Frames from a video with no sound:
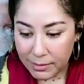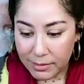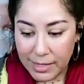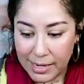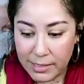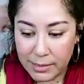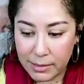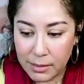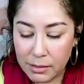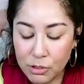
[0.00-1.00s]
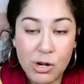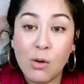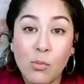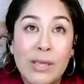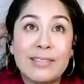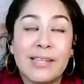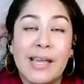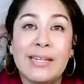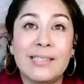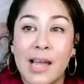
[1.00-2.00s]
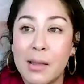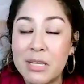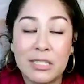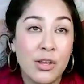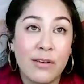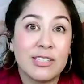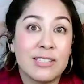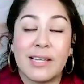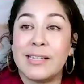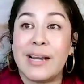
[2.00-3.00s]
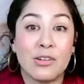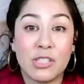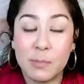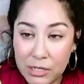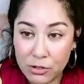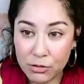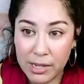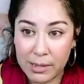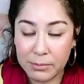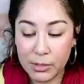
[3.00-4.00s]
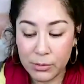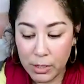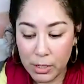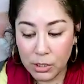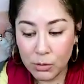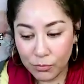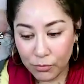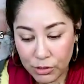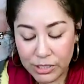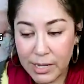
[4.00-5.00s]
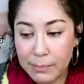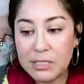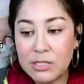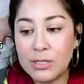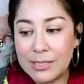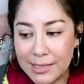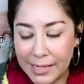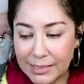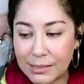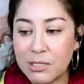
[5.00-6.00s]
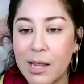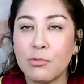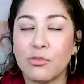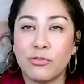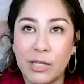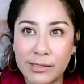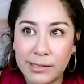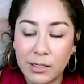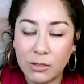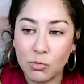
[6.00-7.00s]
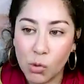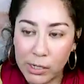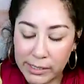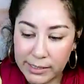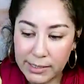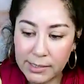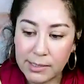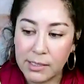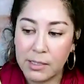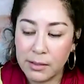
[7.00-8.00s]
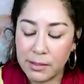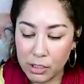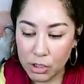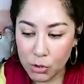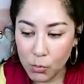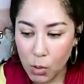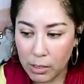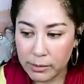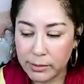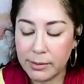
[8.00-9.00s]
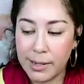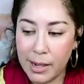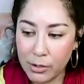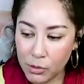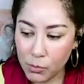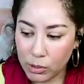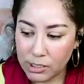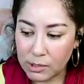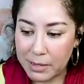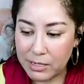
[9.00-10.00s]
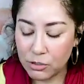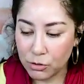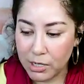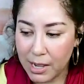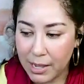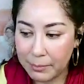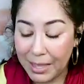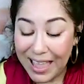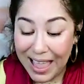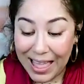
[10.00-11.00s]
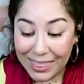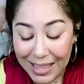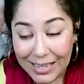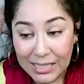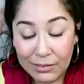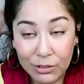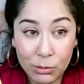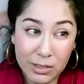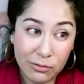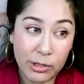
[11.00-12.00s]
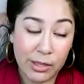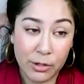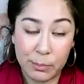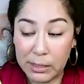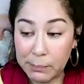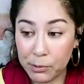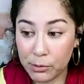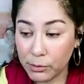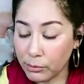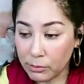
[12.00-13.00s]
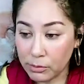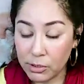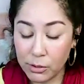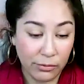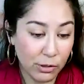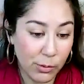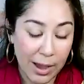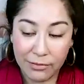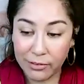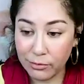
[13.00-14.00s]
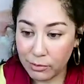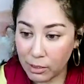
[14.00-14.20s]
then you're not wasting any time because you haven't decided how to spend your time. So your first step is you need to take some time reflecting on what it is that you want, how you want to spend your time. And then if you live with other people, so if you have a